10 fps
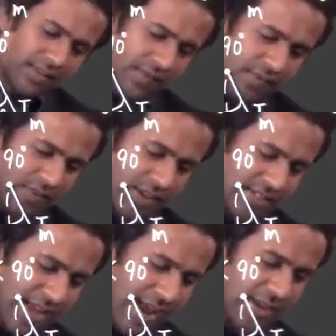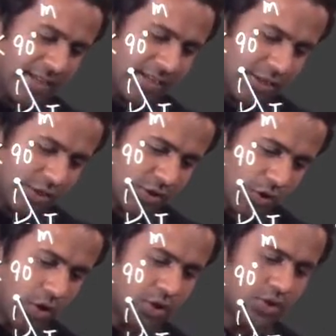then this angle is
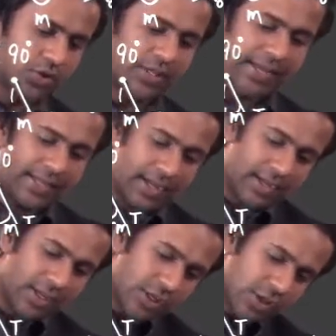also theta.